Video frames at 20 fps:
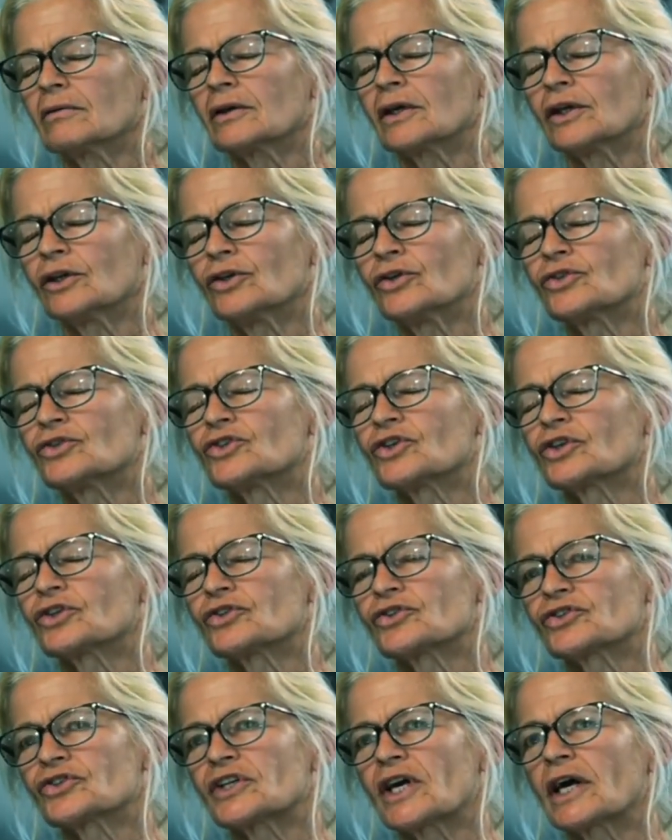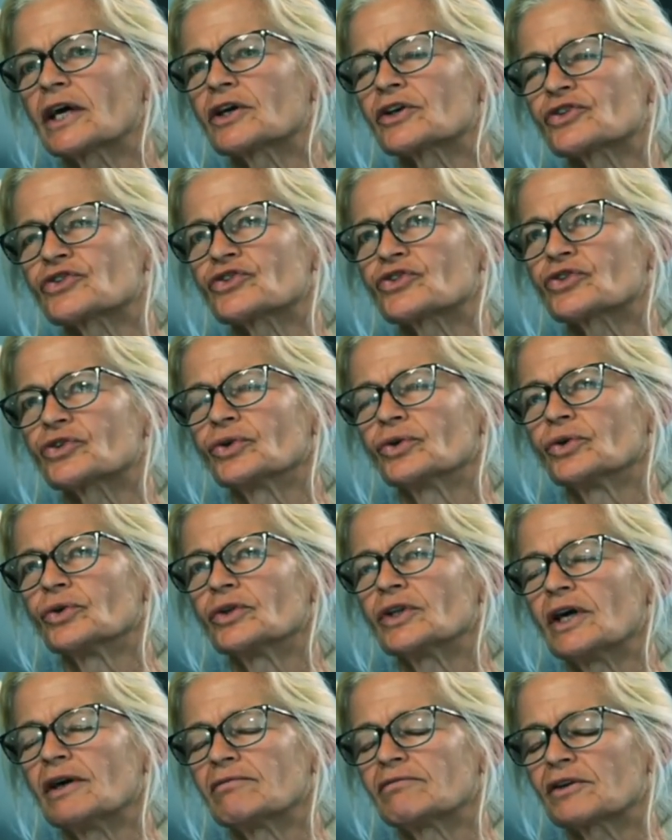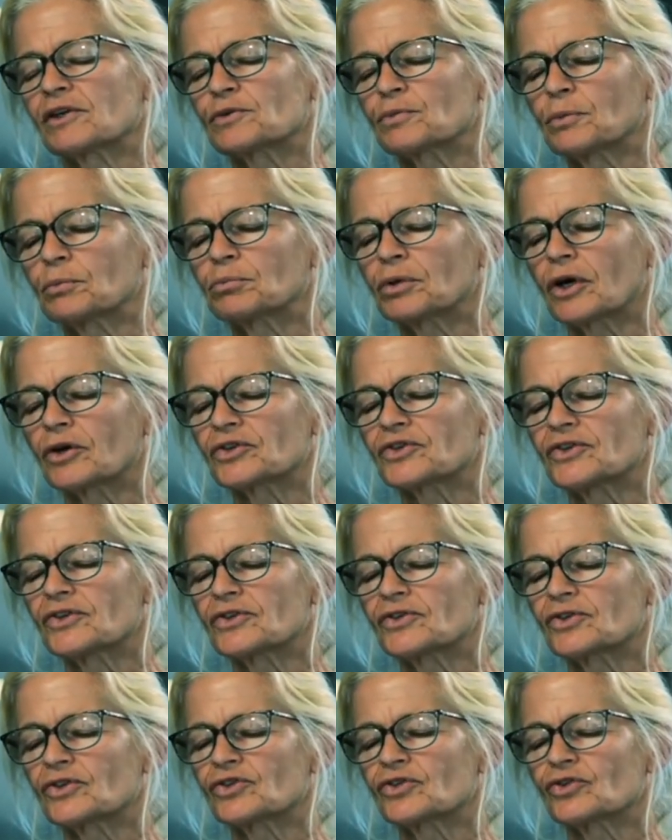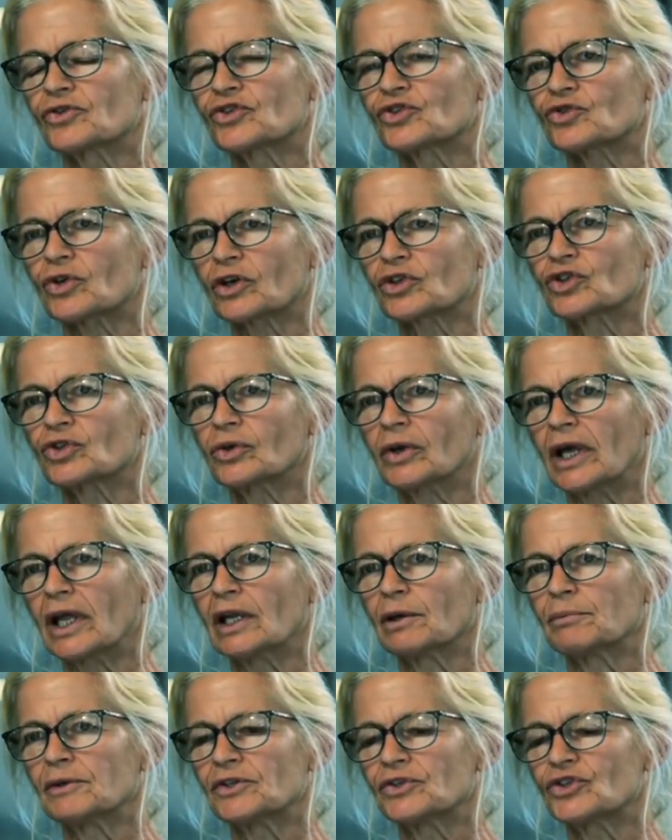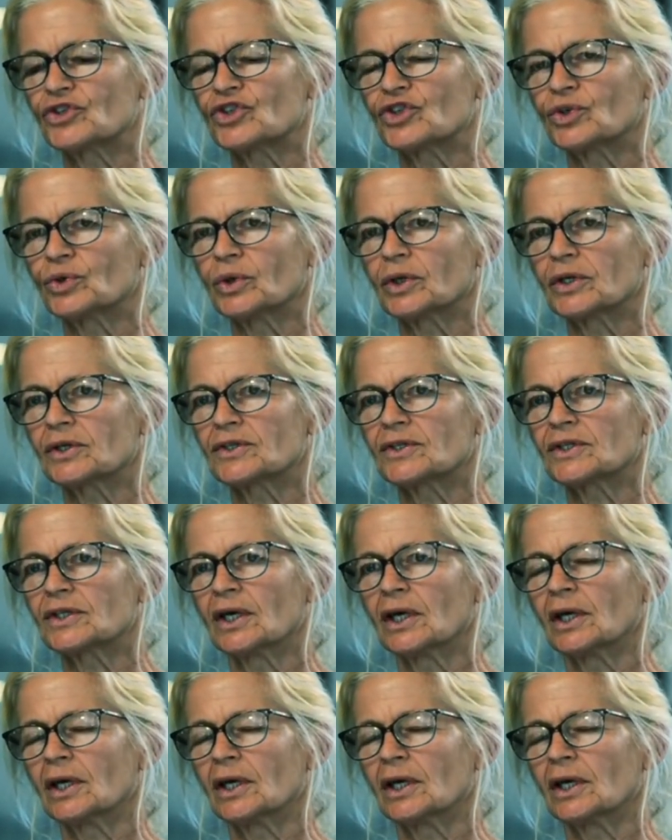Can you take us through the investment process, the sort of structural elements to it,